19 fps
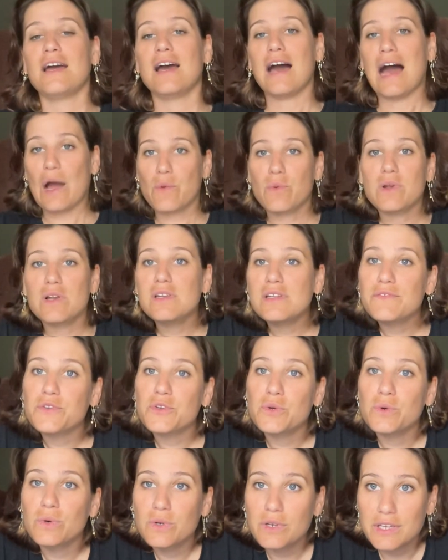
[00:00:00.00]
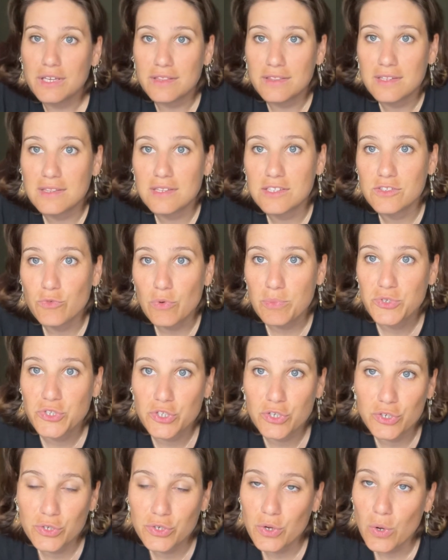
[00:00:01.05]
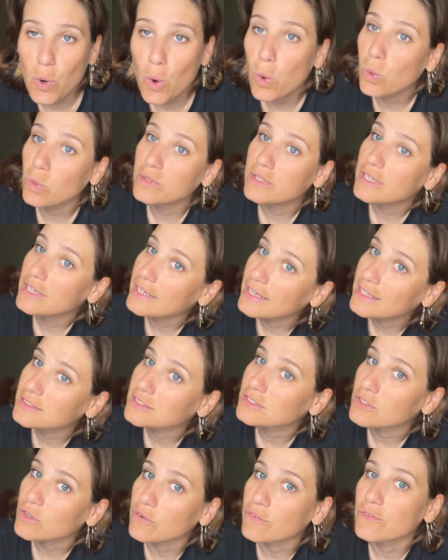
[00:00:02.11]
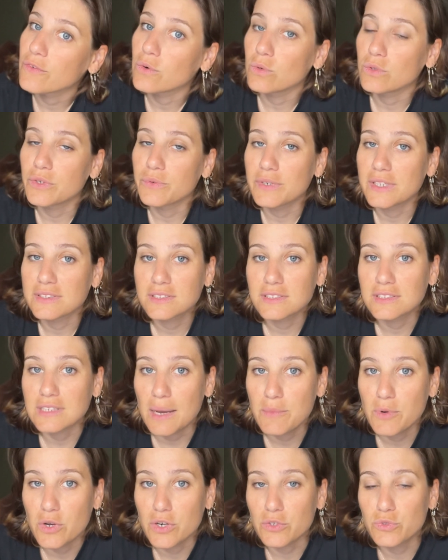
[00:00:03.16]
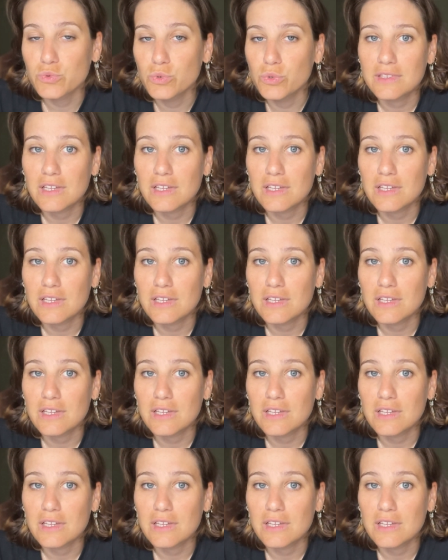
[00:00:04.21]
I will leave you in the description all the links of all the races I'm gonna do,